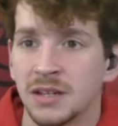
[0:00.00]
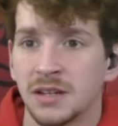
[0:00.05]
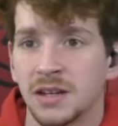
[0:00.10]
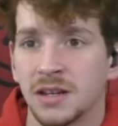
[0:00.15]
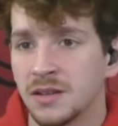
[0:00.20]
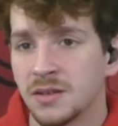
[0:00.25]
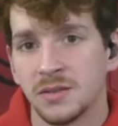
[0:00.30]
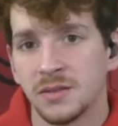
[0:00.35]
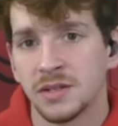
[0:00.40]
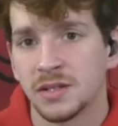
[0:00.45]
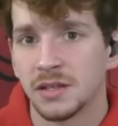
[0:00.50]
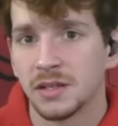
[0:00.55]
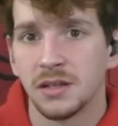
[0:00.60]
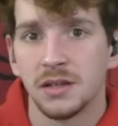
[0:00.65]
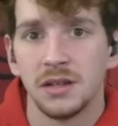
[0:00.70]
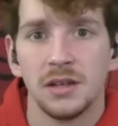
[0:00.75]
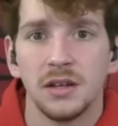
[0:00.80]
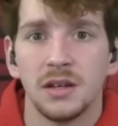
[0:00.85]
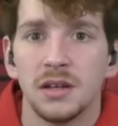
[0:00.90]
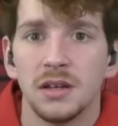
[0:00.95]
you
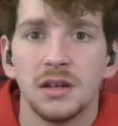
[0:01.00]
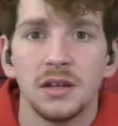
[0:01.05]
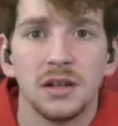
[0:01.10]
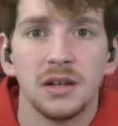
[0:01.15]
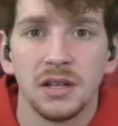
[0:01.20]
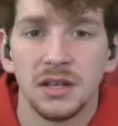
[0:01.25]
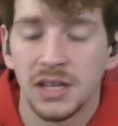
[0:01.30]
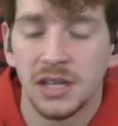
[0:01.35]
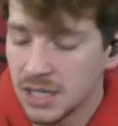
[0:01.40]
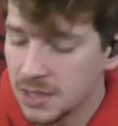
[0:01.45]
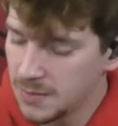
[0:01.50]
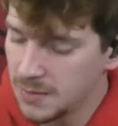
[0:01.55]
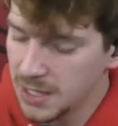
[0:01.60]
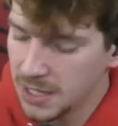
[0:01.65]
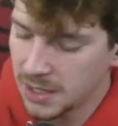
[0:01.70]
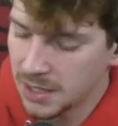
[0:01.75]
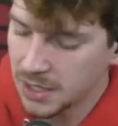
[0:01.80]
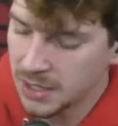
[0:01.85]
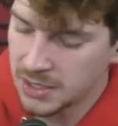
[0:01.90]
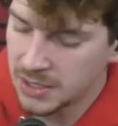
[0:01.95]
kidding me?